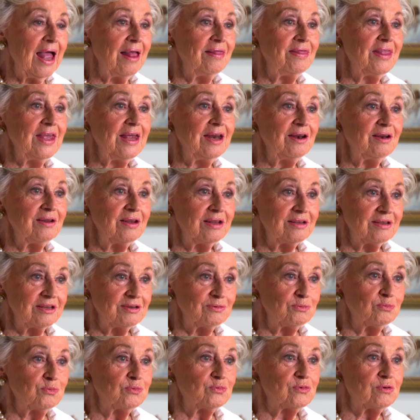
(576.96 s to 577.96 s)
And then,
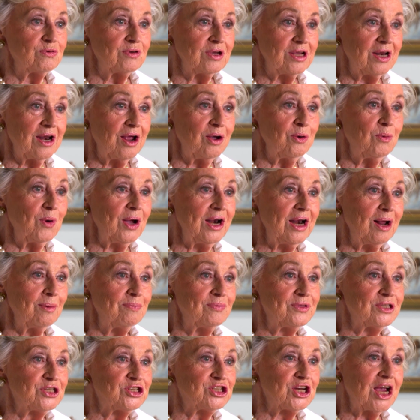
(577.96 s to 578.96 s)
went
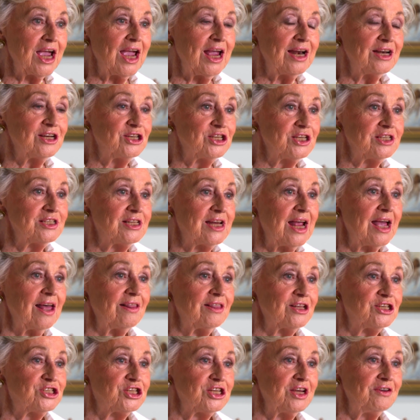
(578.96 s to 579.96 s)
up the chain, and she's now
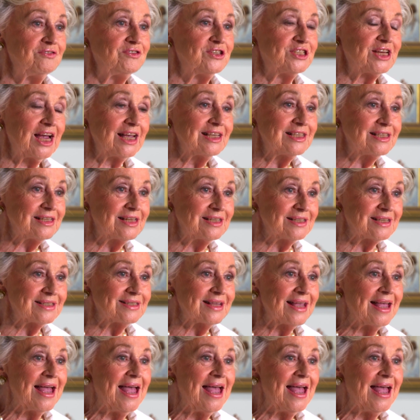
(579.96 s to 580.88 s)
the Chief Justice.